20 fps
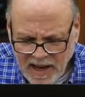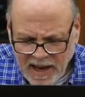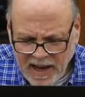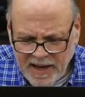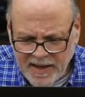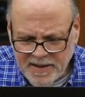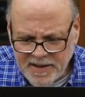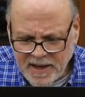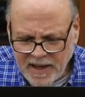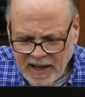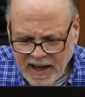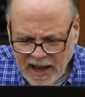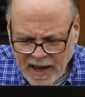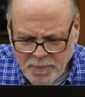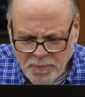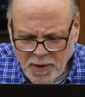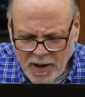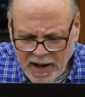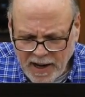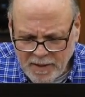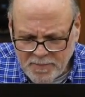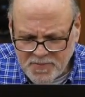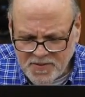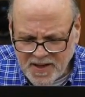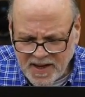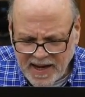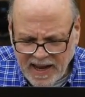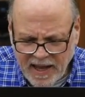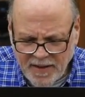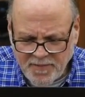And uh, Abraham's
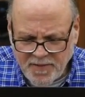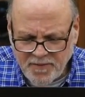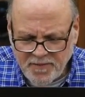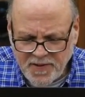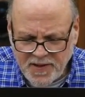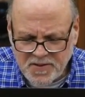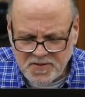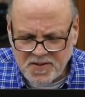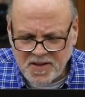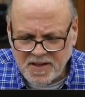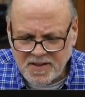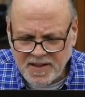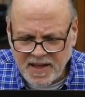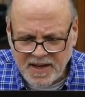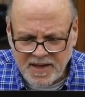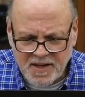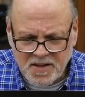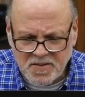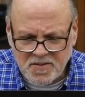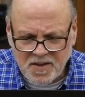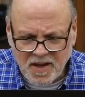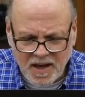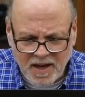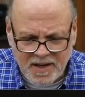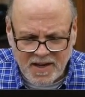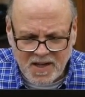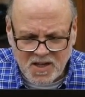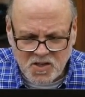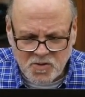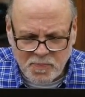going to have a visit that is
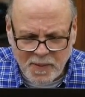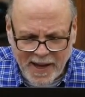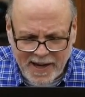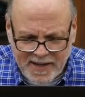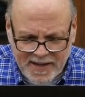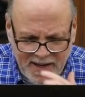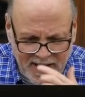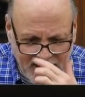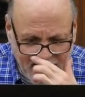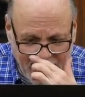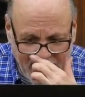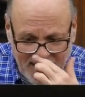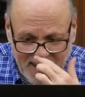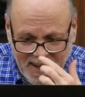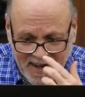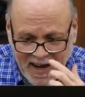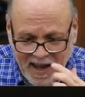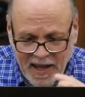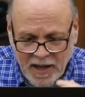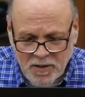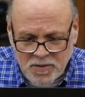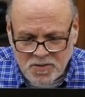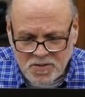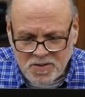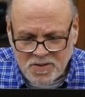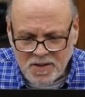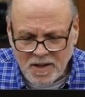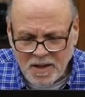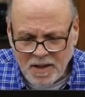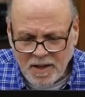unexpected,
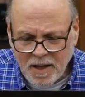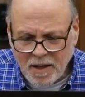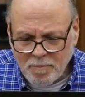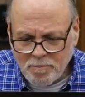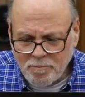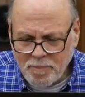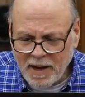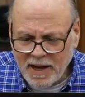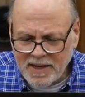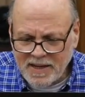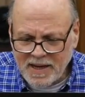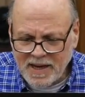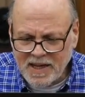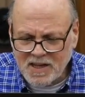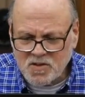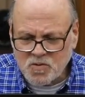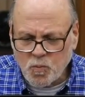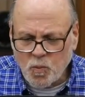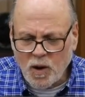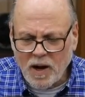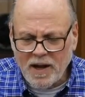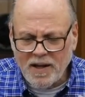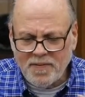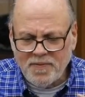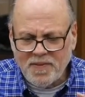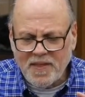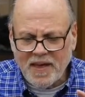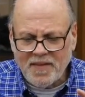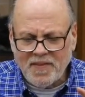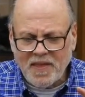unannounced, but it's
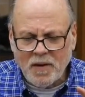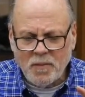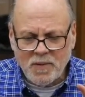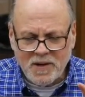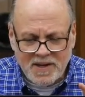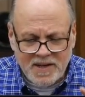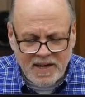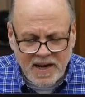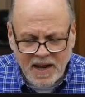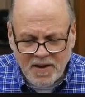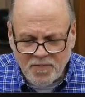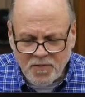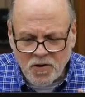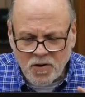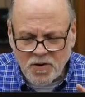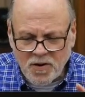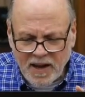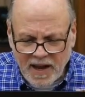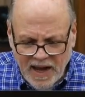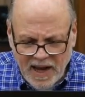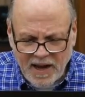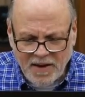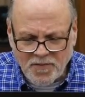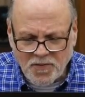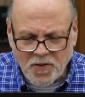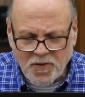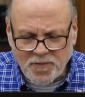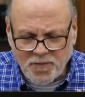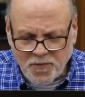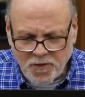one that they would never,
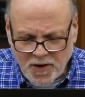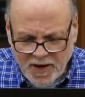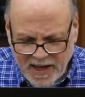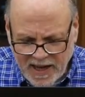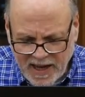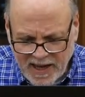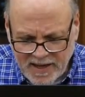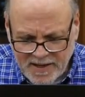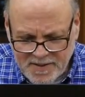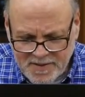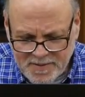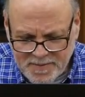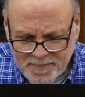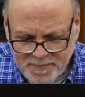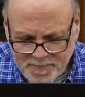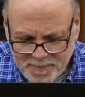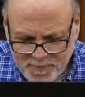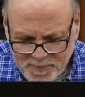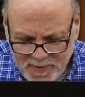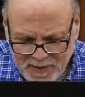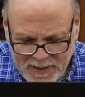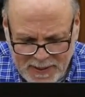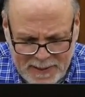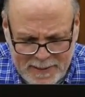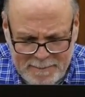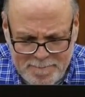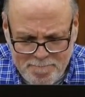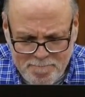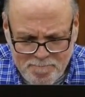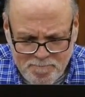ever forget.
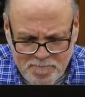Okay?